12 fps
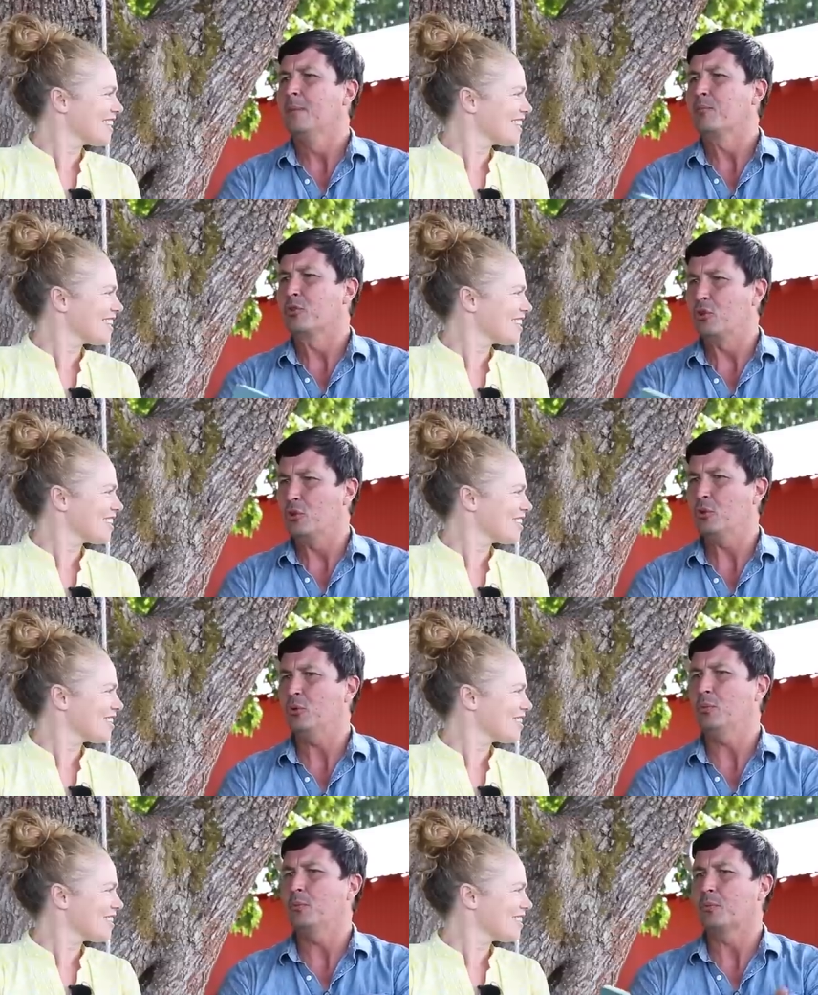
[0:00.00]

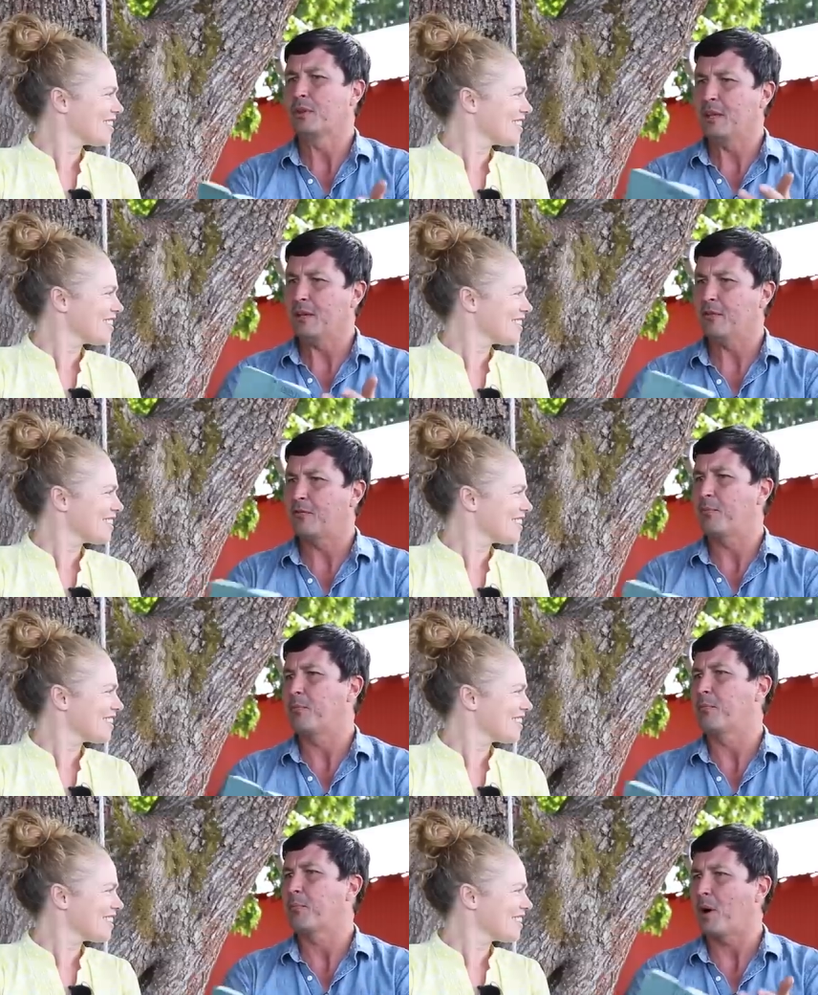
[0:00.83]
Speaker 1: you give
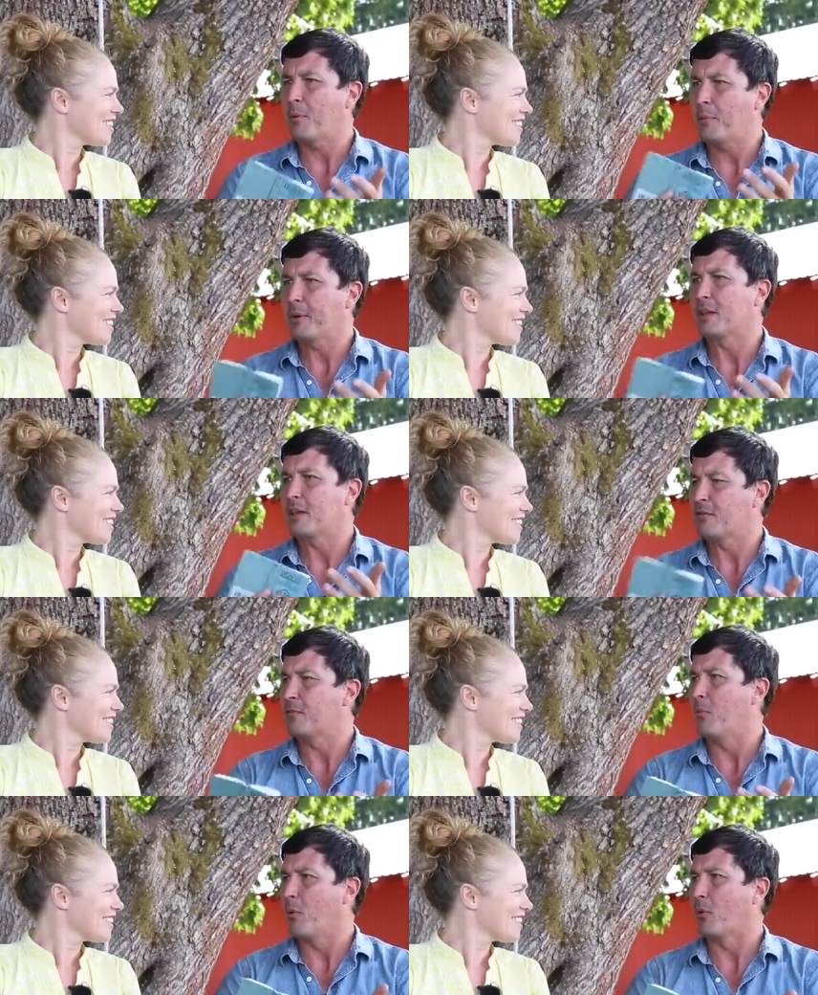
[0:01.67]
probably
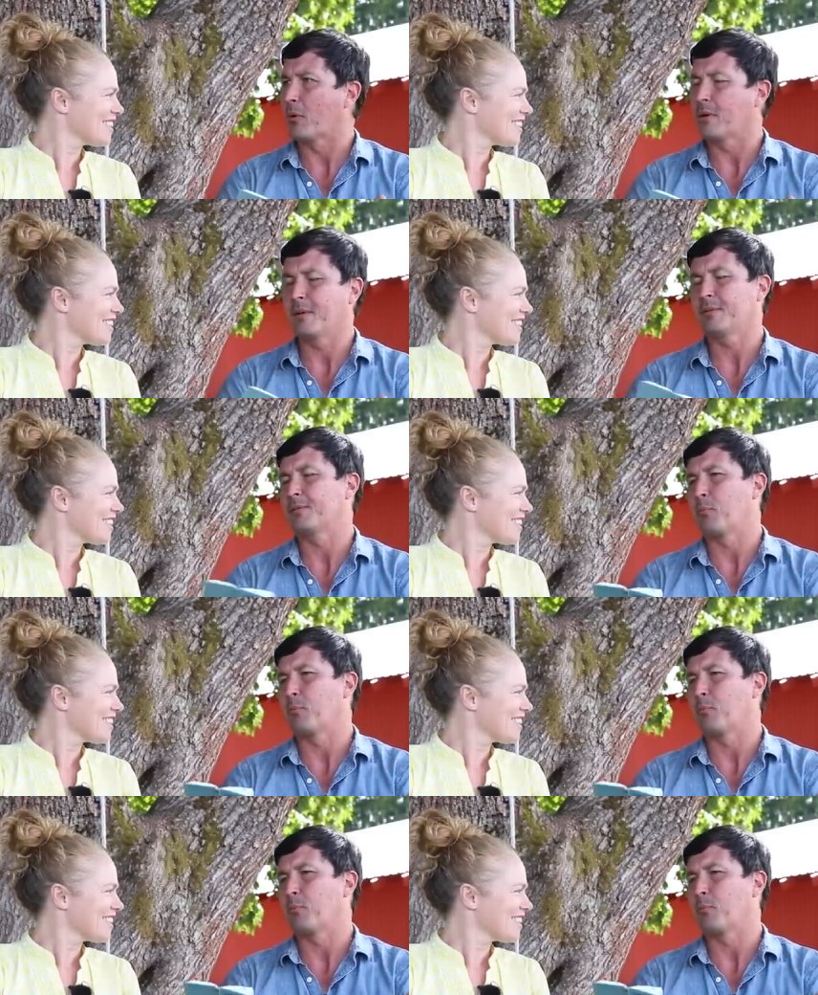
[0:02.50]
give more, uh,